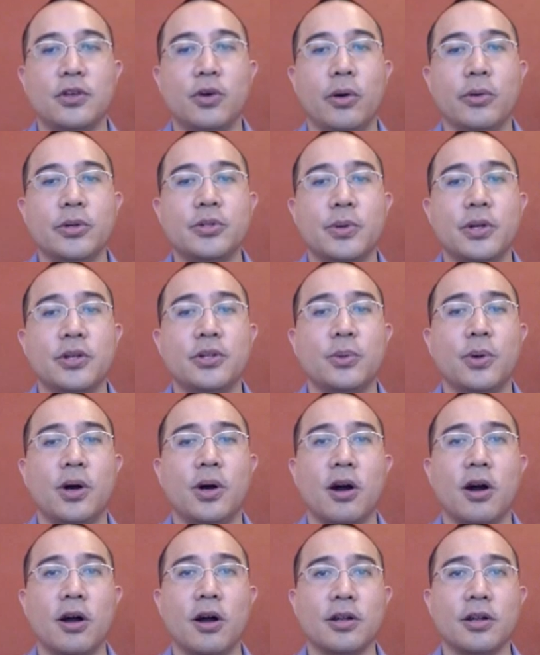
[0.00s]
You always want to do
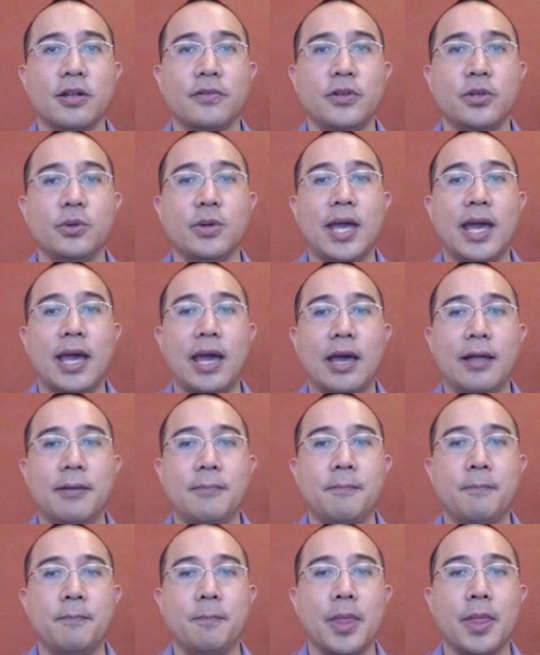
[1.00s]
hard if you
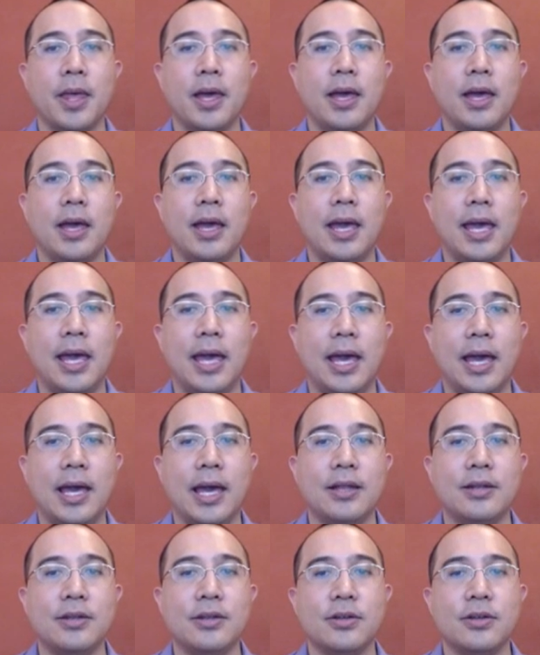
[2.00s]
can,
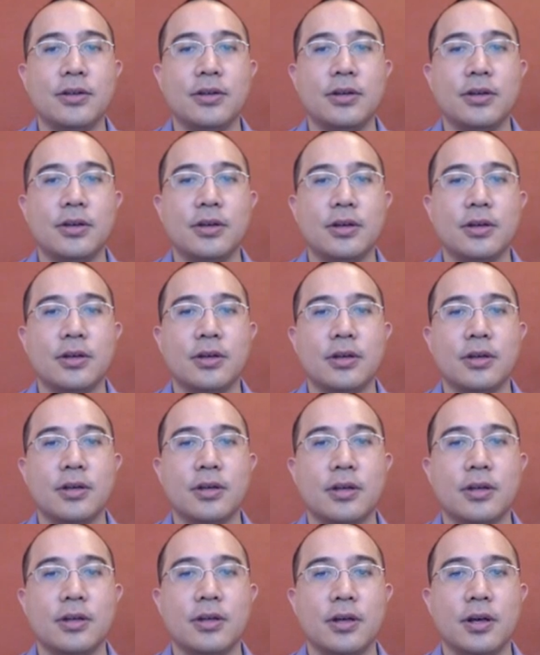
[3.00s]
and
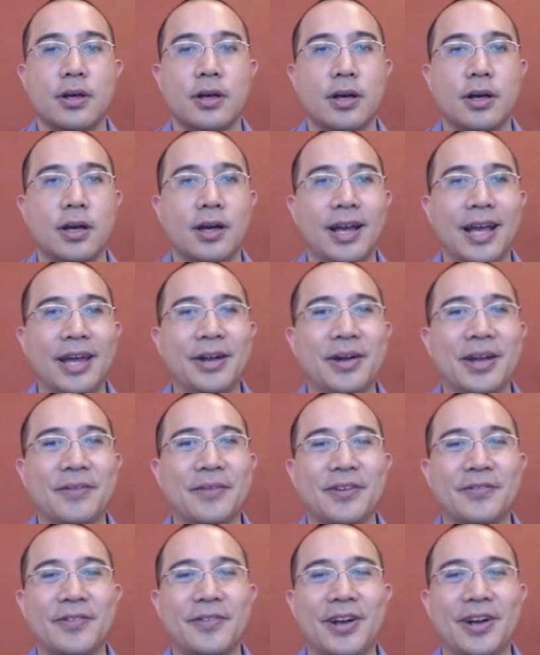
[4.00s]
I don't
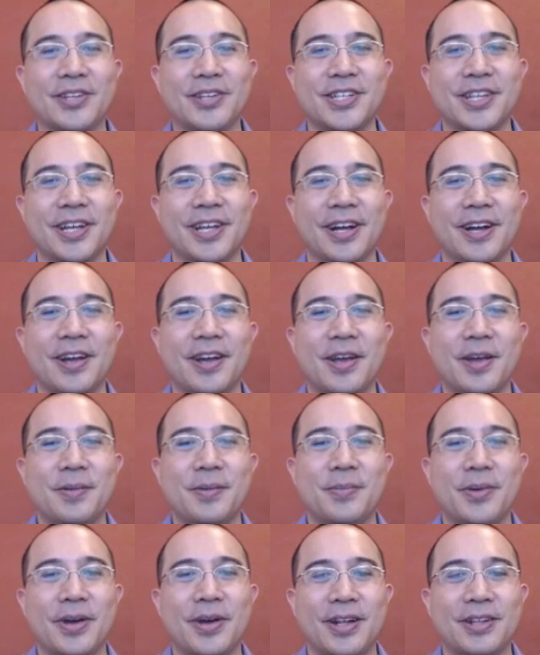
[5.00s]
have enough energy here,
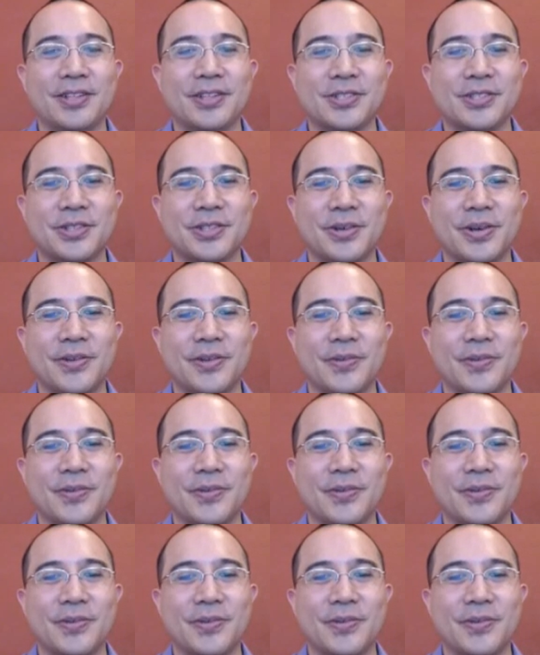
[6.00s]
but I'll just go ahead